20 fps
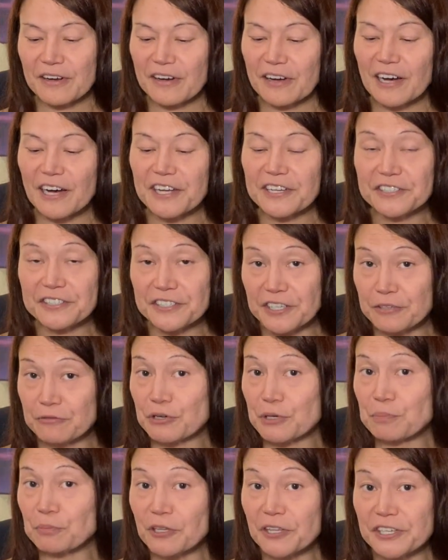I did
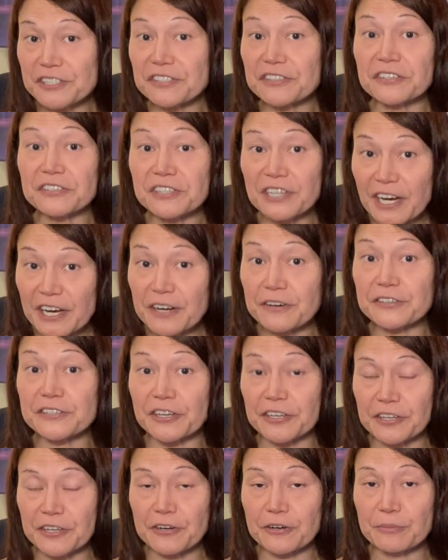replace the tires
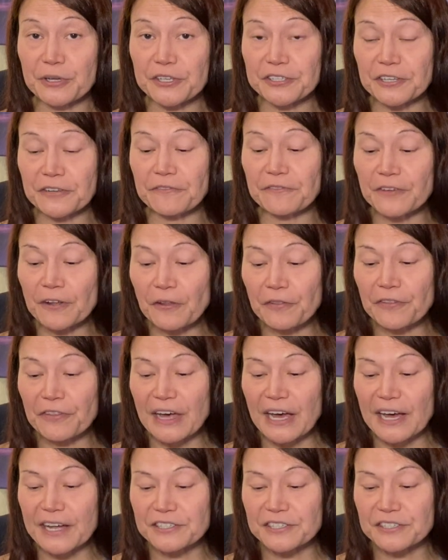on here because I felt
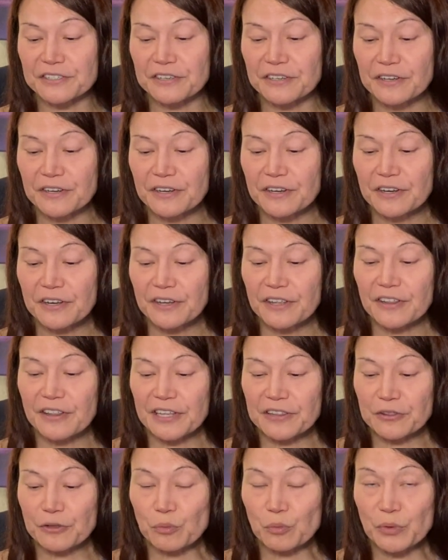that
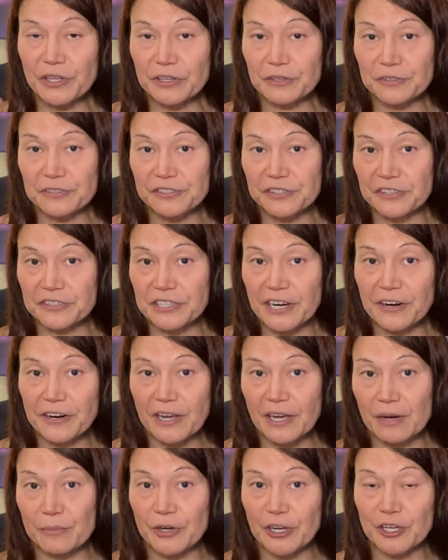that the wheels and the tire
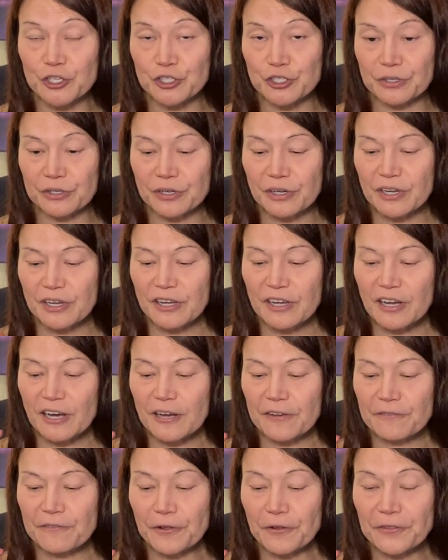combination,
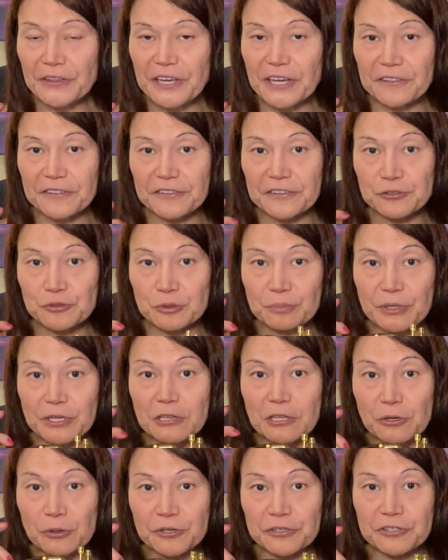I felt that this would be
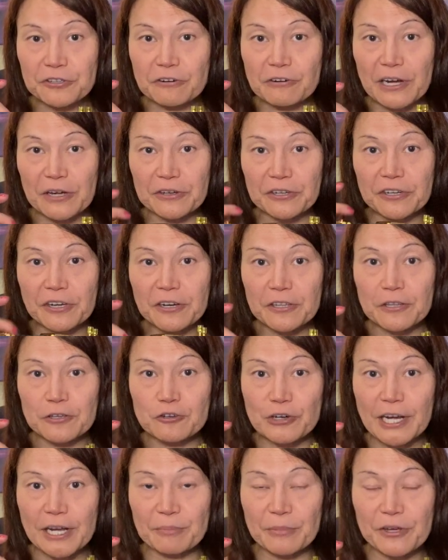lower to the ground and hug the
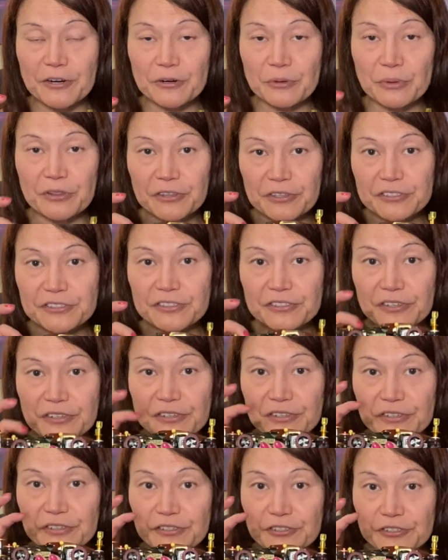track better with this
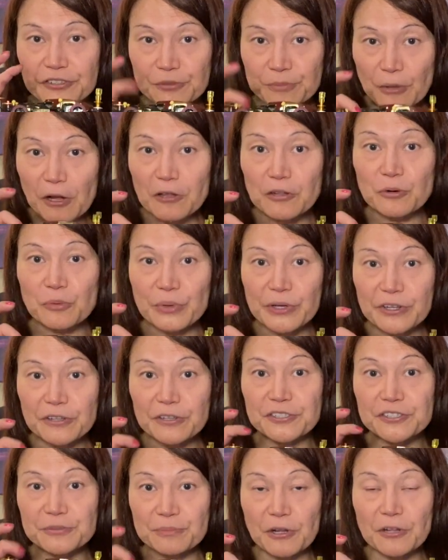smaller wheel
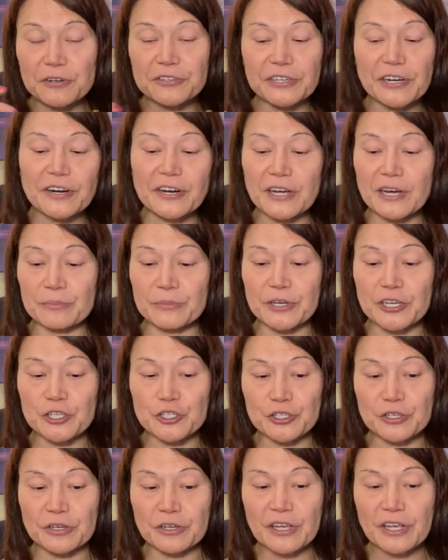and smaller tire
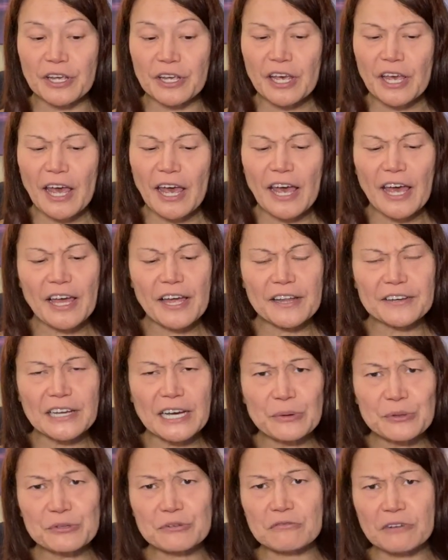combination. And
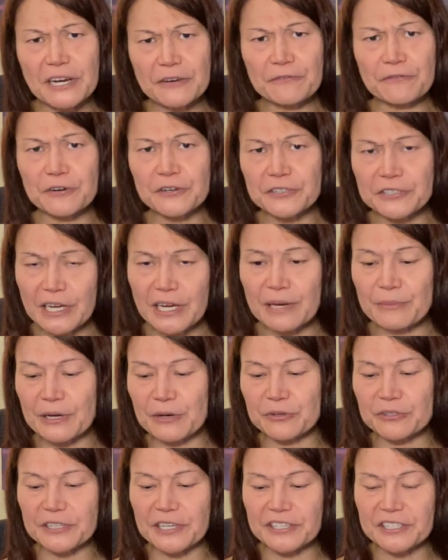I was right for a time. I
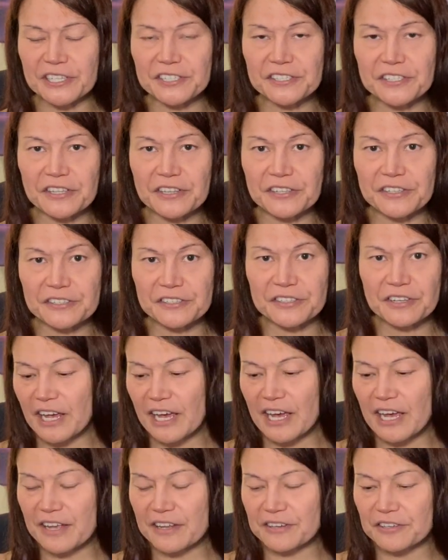was like testing this
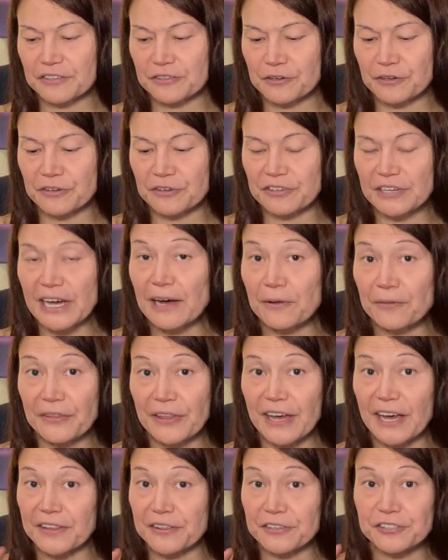and it turned out
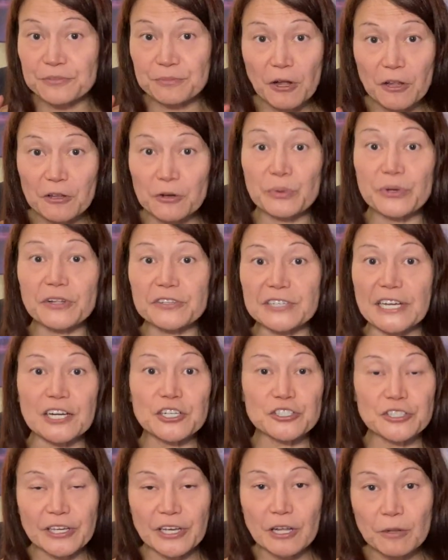that the smaller wheels
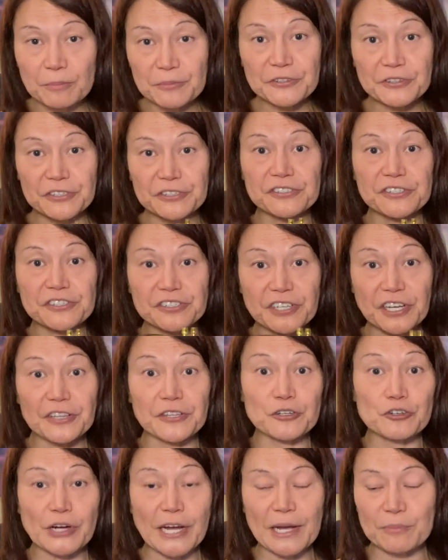actually helped this to stay on
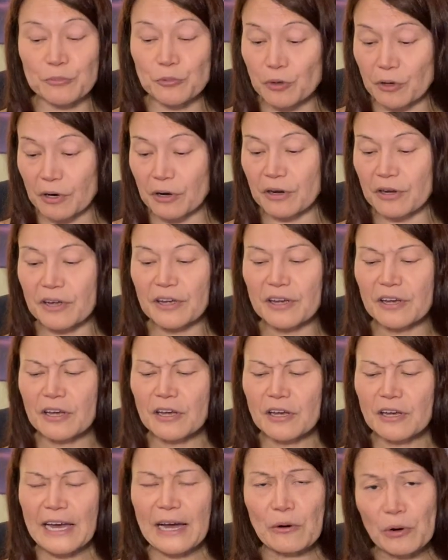the track more.
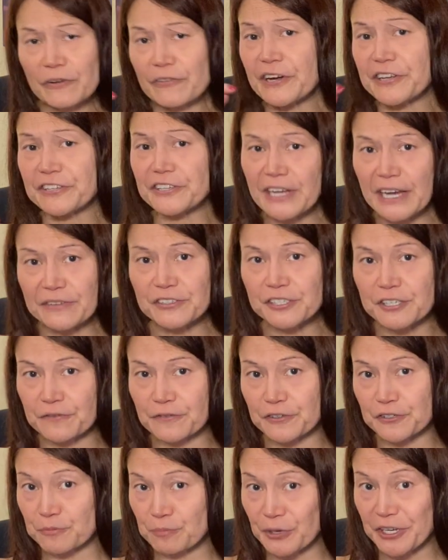However, I did have
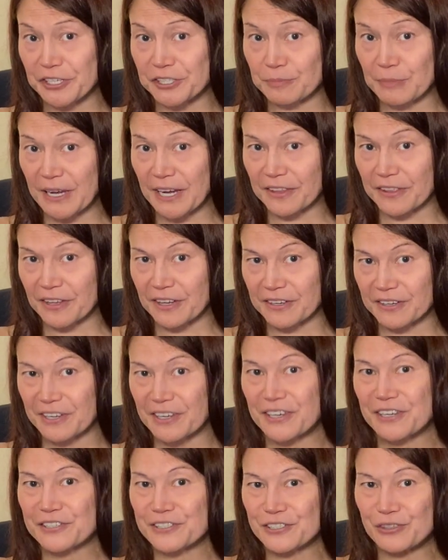stiffer springs back then,
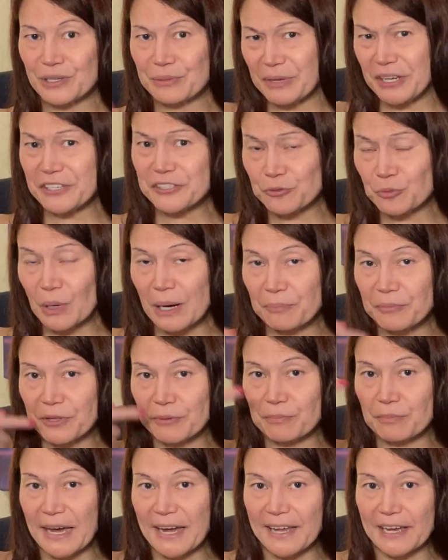so I may swap
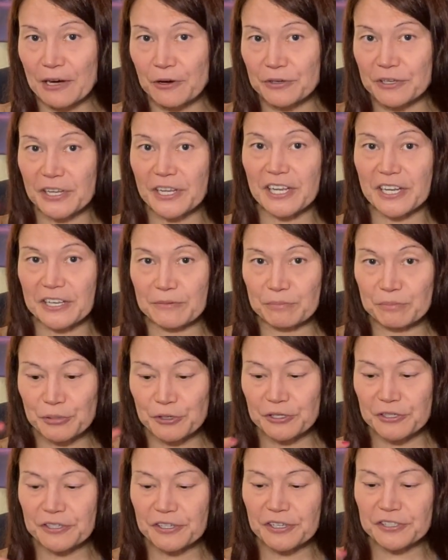them back out and
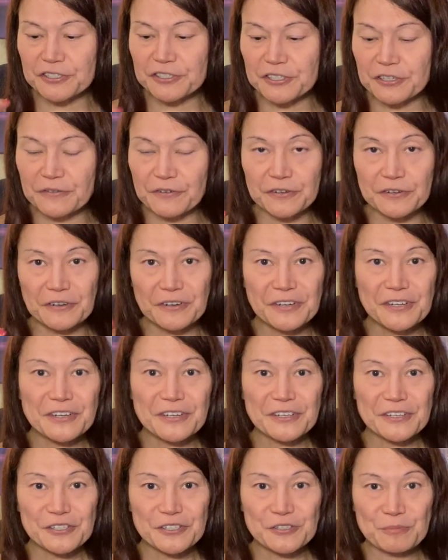put a stiffer
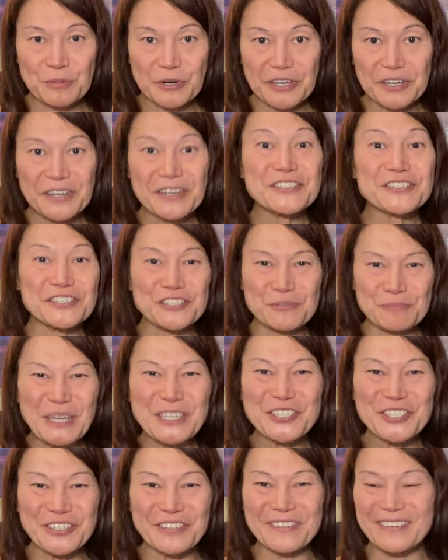spring
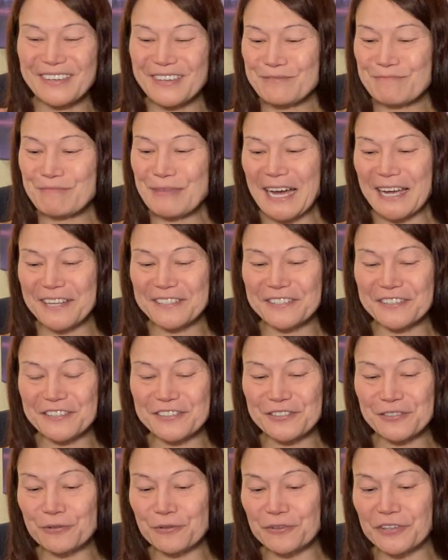suspension back into
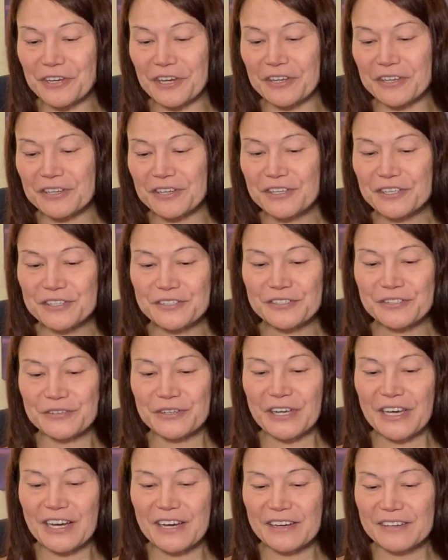this whole thing. So
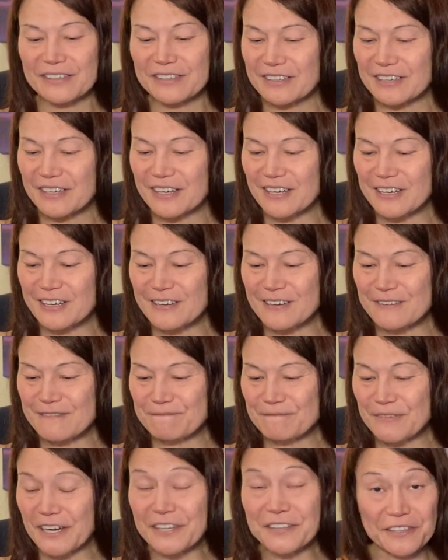yeah, uh,
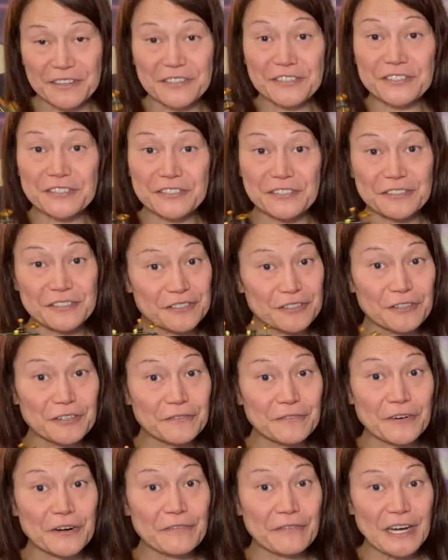I think this is a, still a
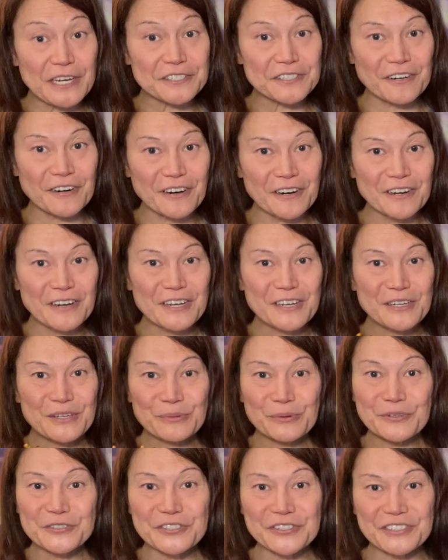very fast car.
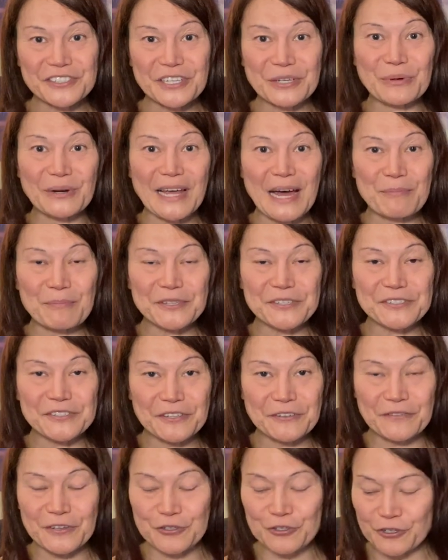We'll just see what happens in
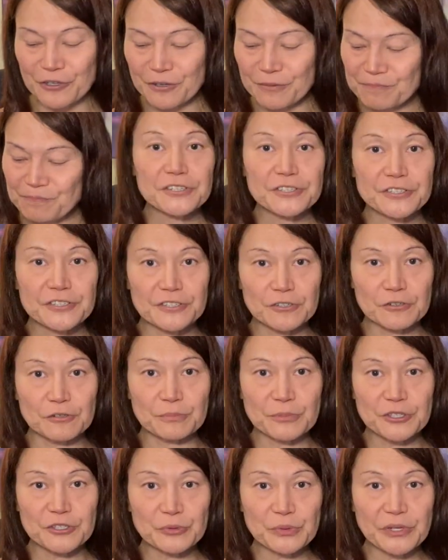the future. So,
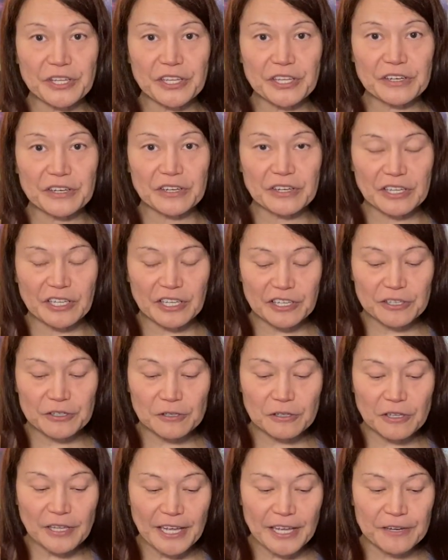between
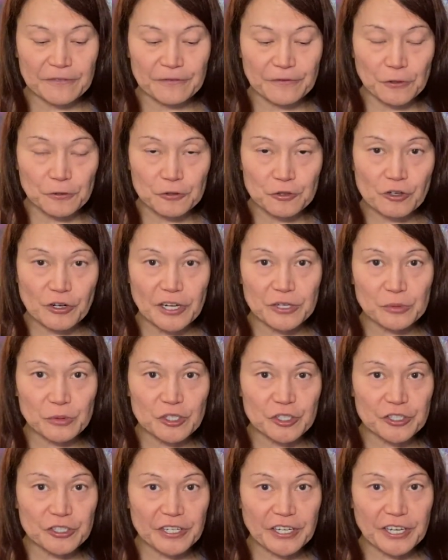Eagle and Voltron,
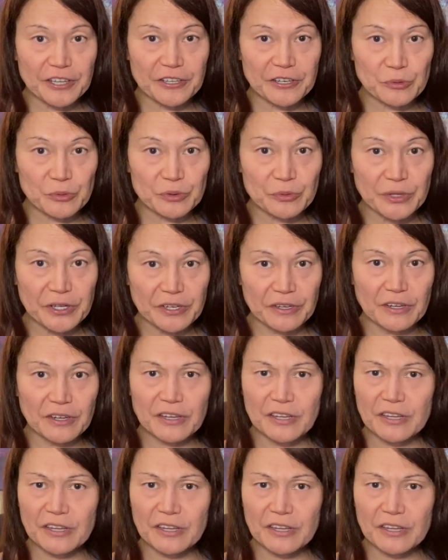which did I think would win?